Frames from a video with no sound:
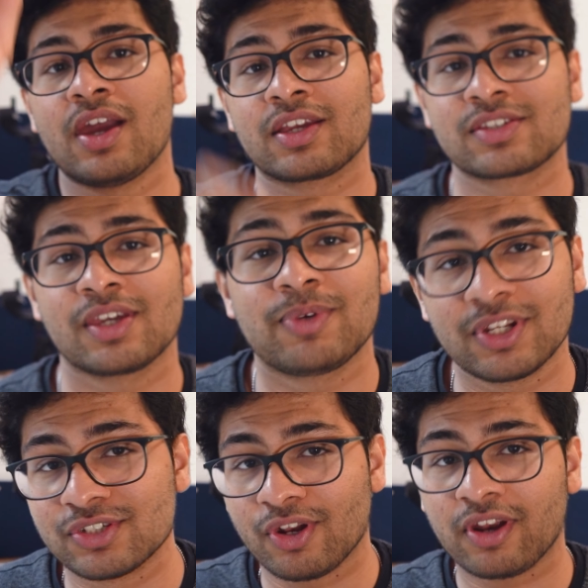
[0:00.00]
Except
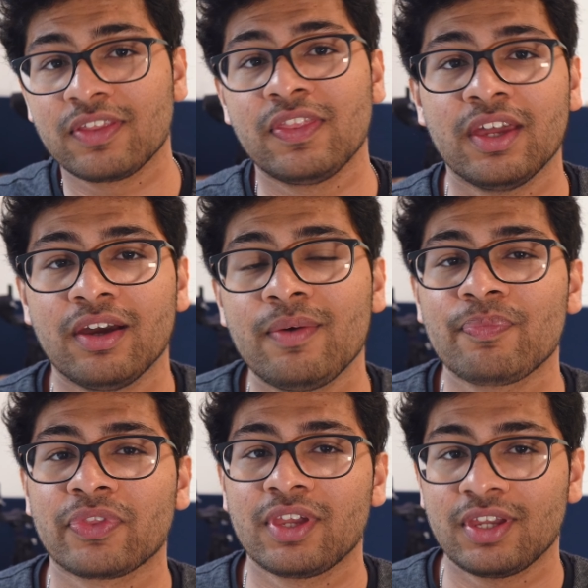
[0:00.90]
it's not in there,
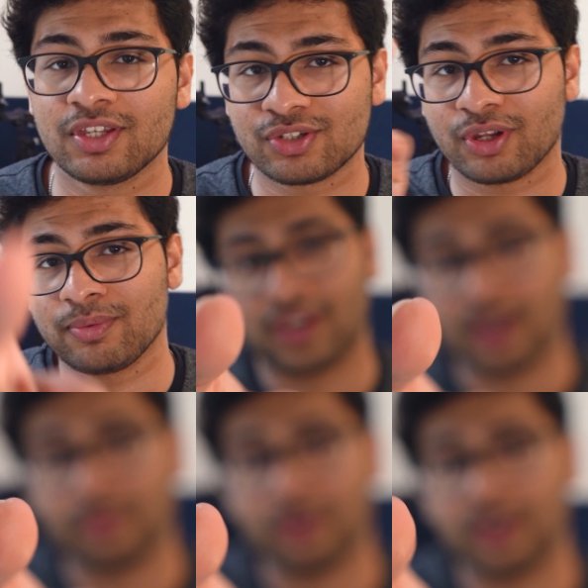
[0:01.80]
it's on the
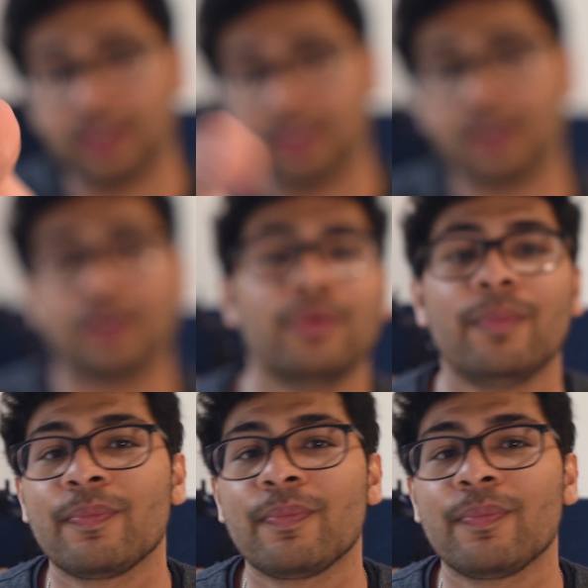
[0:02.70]
camera right now.